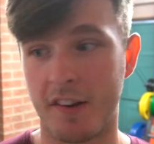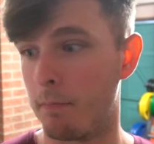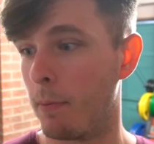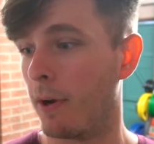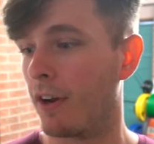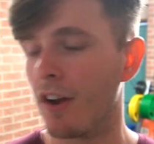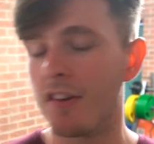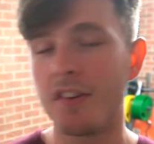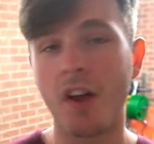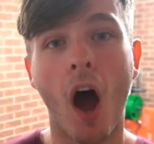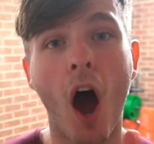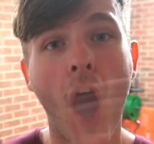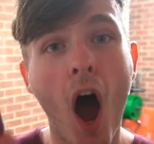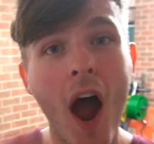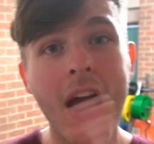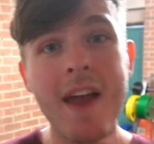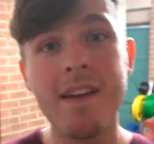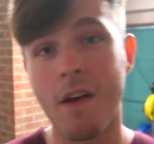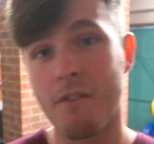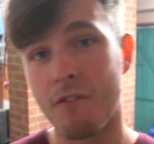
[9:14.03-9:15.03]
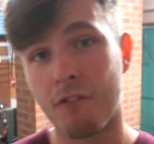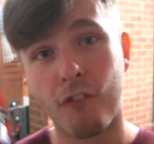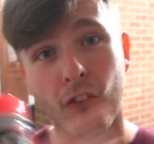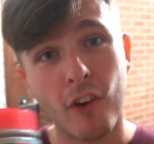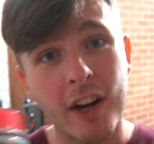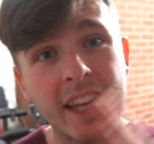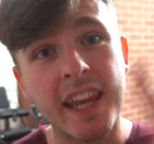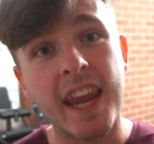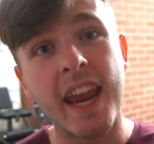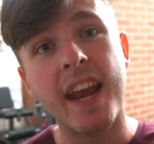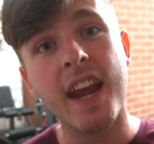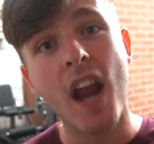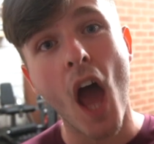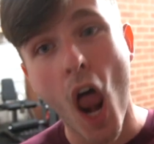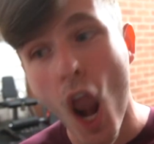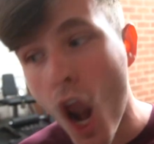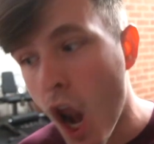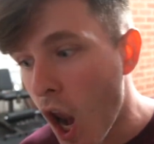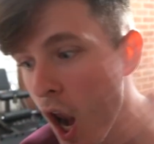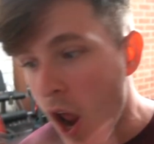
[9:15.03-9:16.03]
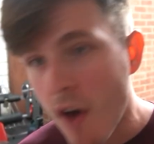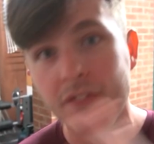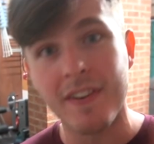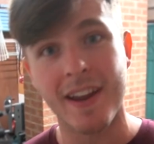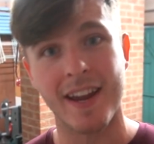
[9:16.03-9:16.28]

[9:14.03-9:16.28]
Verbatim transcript: because I freaking love